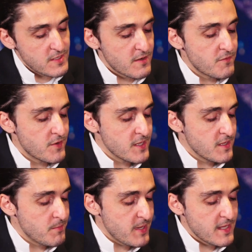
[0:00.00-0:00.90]
either for
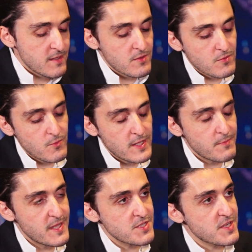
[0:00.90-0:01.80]
independent or
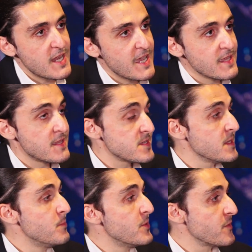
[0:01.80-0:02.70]
wealth managed client, is
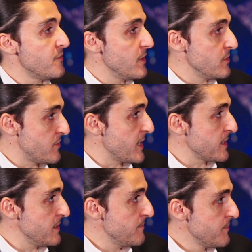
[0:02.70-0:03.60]
the portfolio tracking.